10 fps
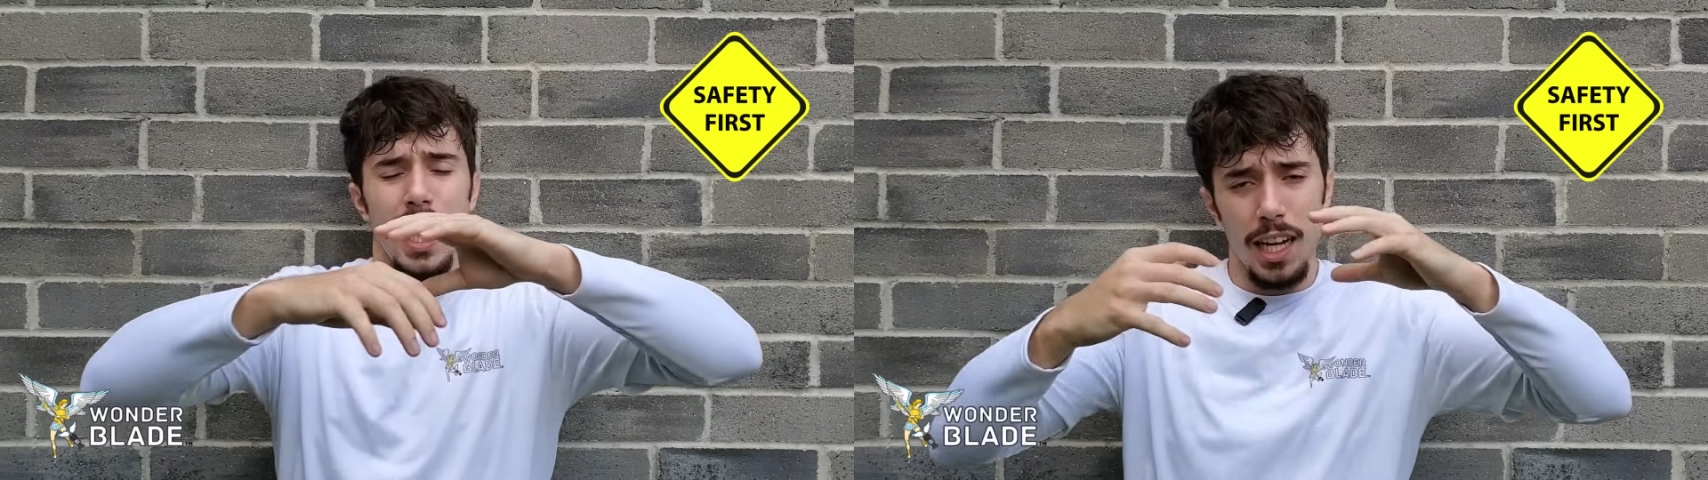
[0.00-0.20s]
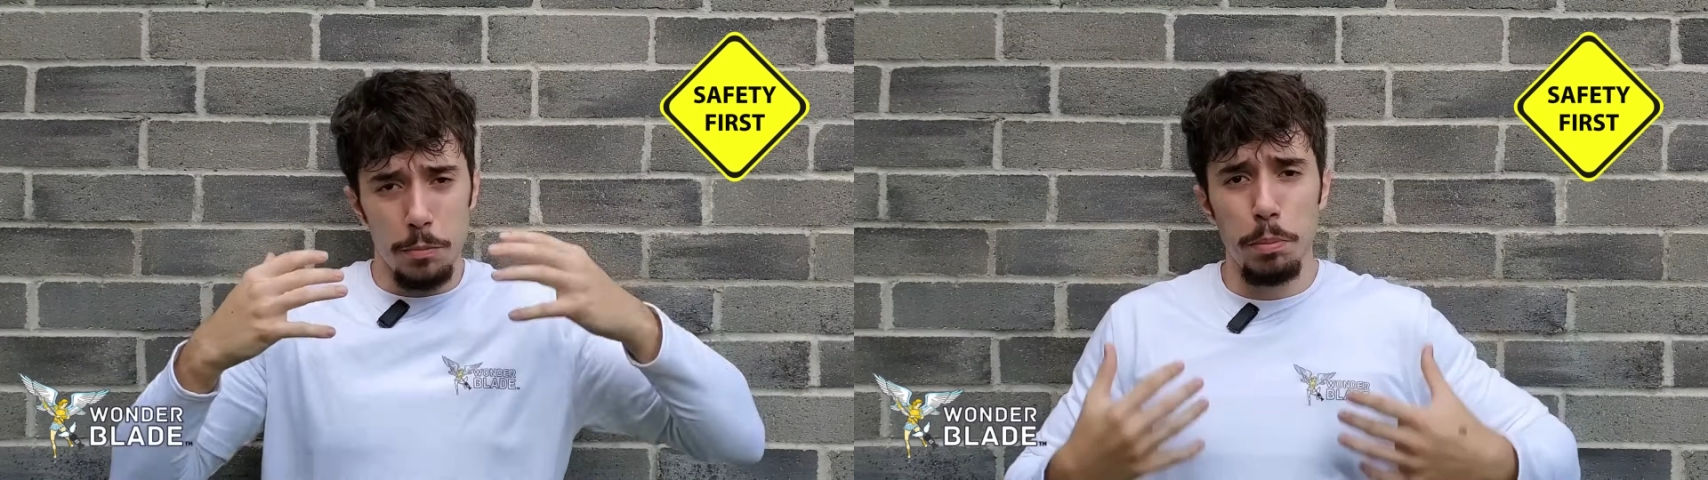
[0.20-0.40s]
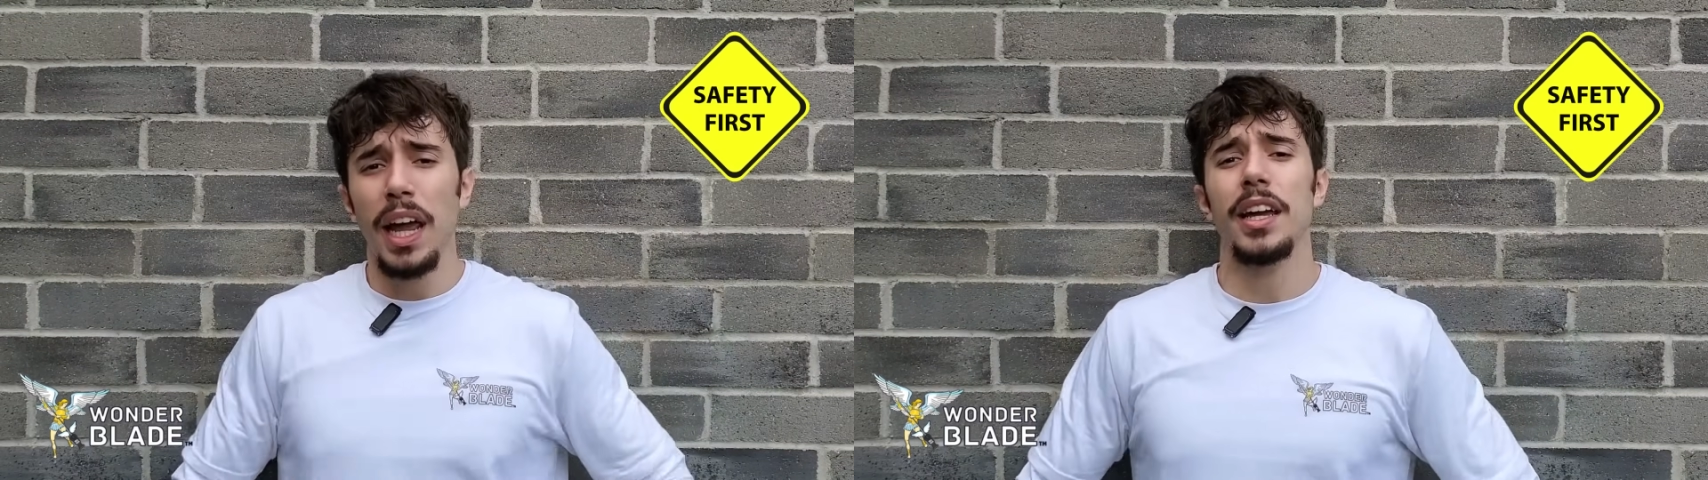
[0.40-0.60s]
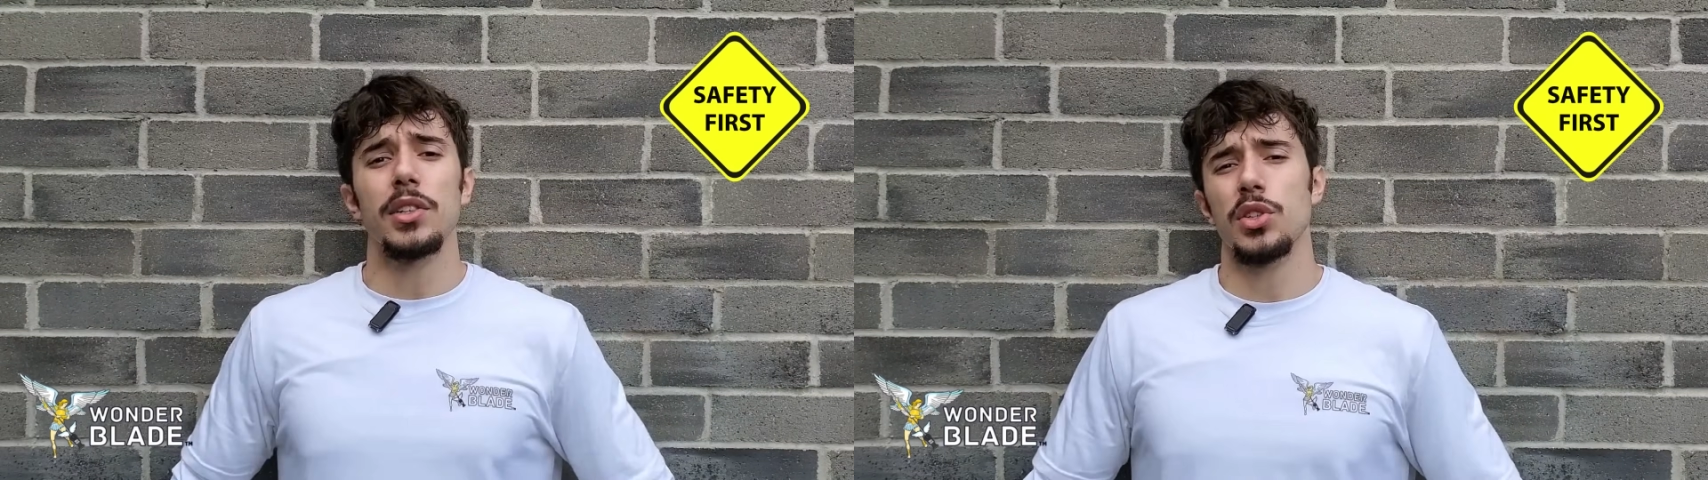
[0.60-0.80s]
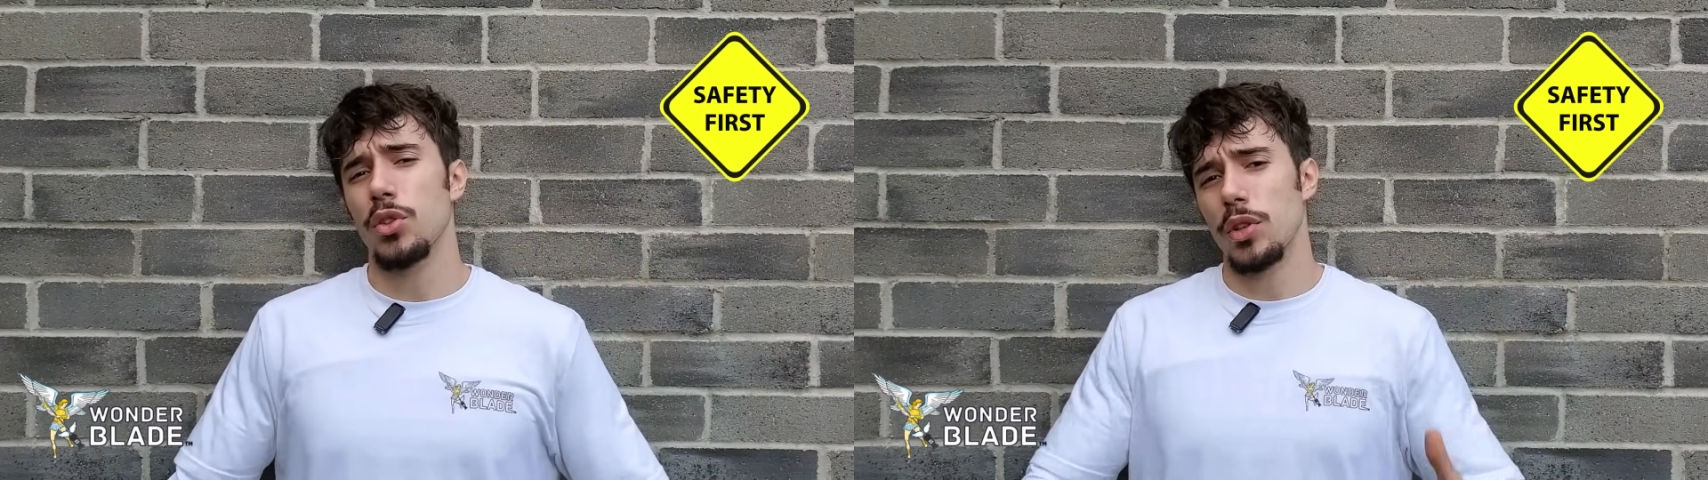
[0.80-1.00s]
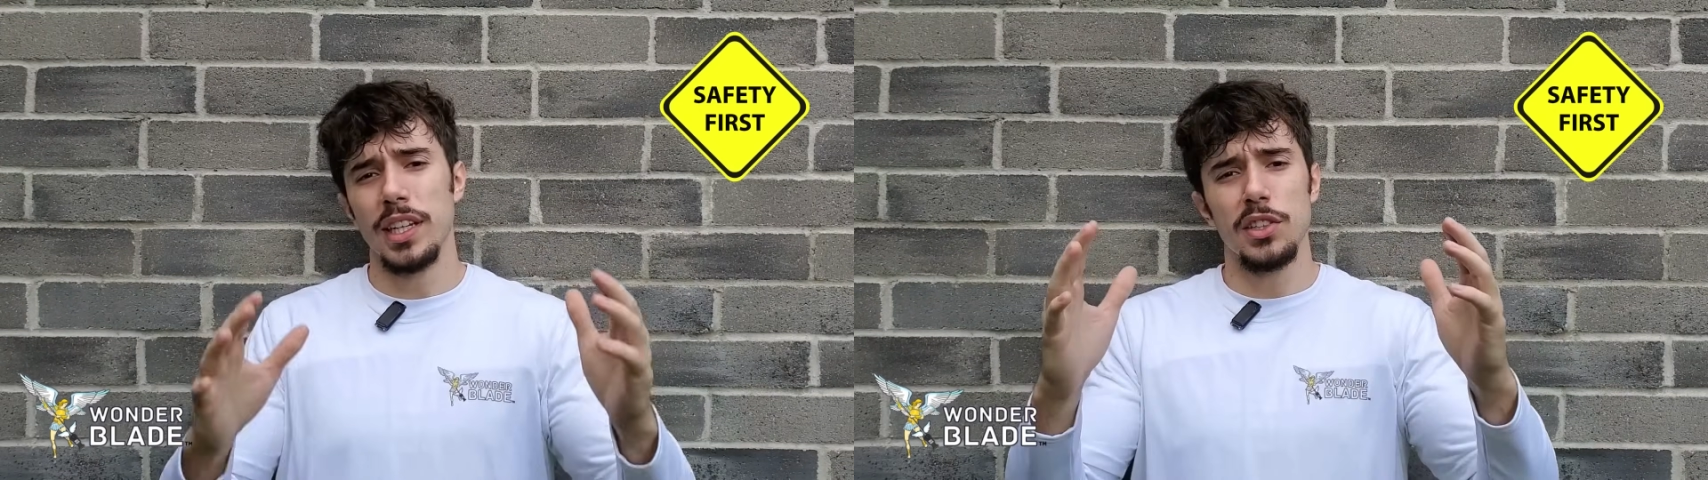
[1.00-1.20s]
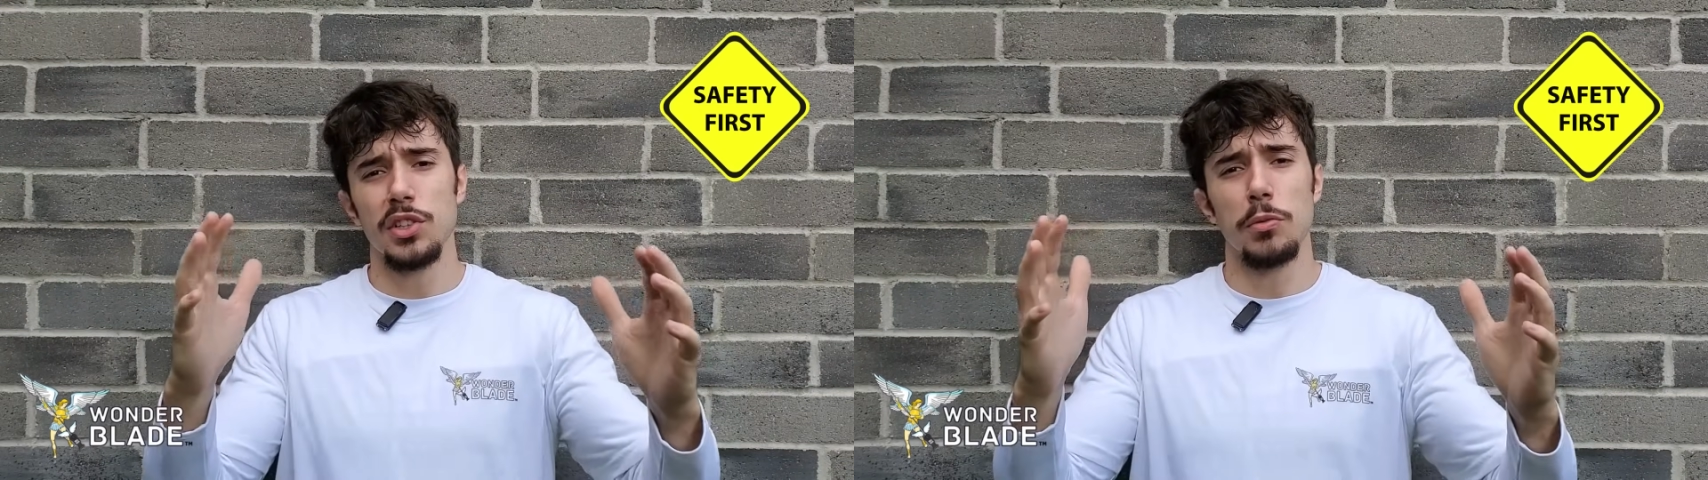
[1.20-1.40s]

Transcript: and pants so that the